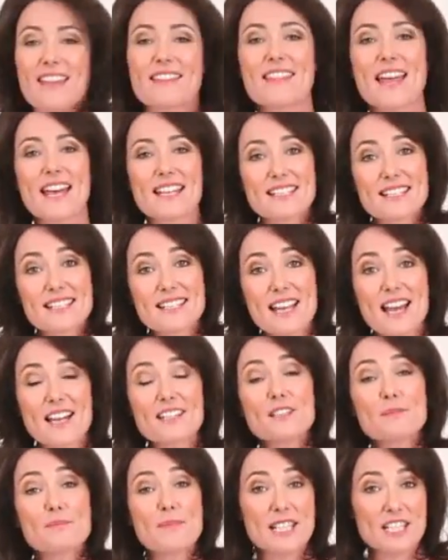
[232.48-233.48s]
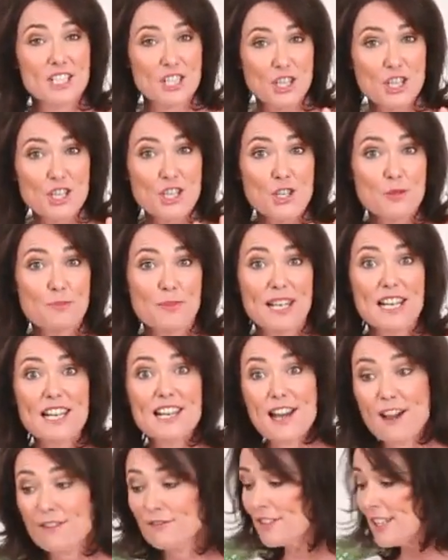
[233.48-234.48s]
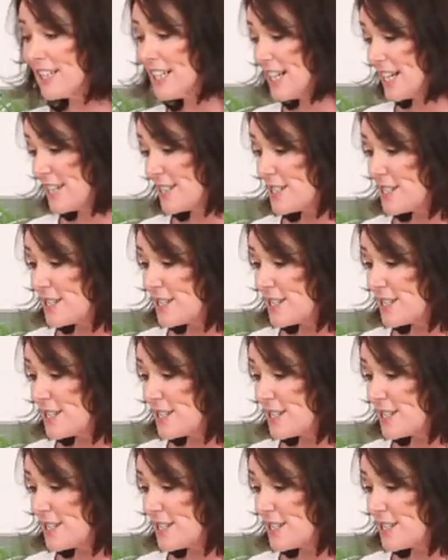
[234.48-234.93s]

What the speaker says: That's done. The mixture should be lovely and